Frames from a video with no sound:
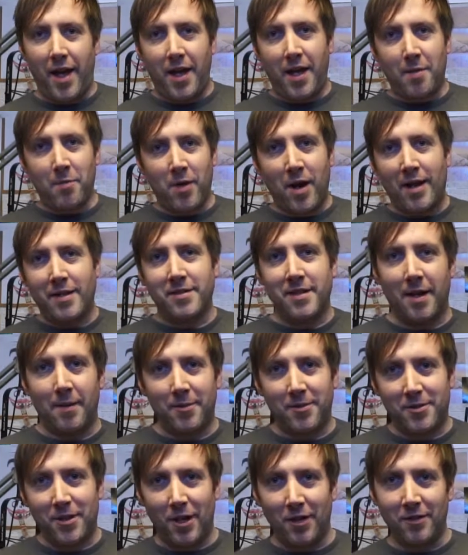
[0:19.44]
I'm Ryan
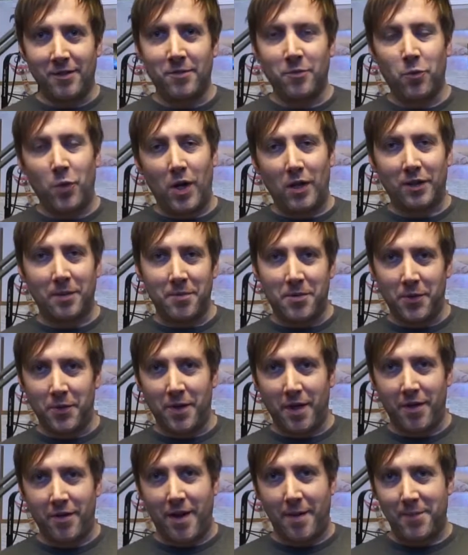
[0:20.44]
Thomas Dalton. Welcome to
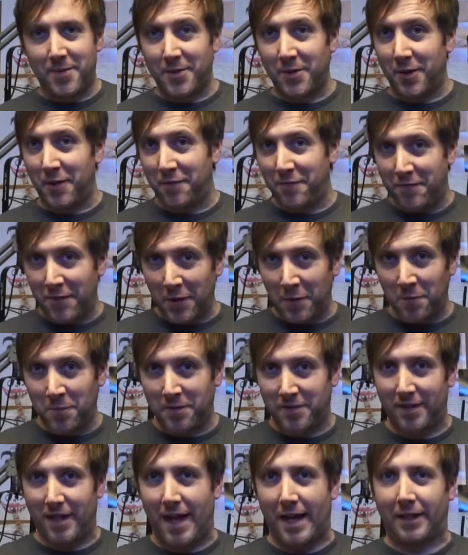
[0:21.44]
another episode of Film
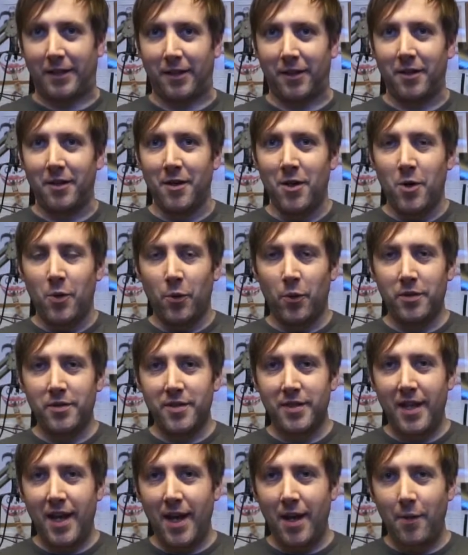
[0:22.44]
Slacker, where
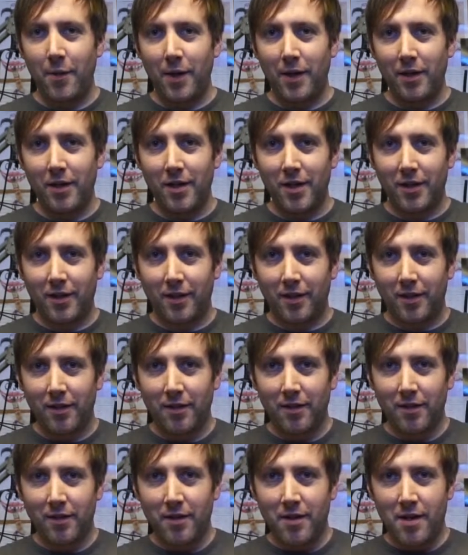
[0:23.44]
today we look
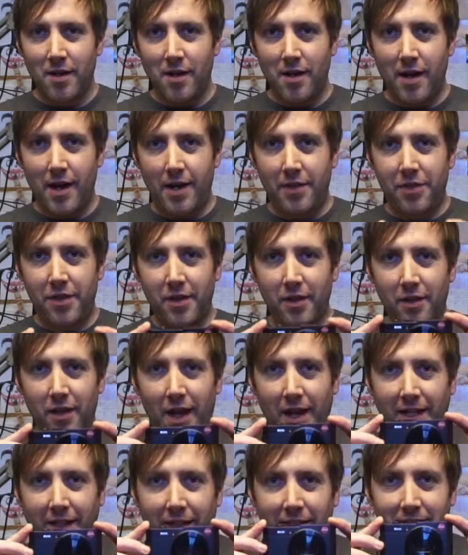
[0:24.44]
at the
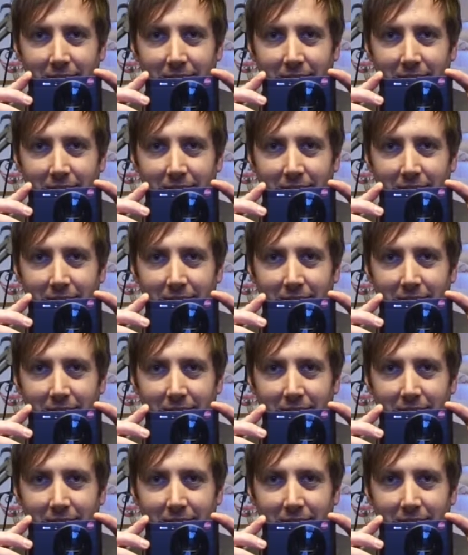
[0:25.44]
Leica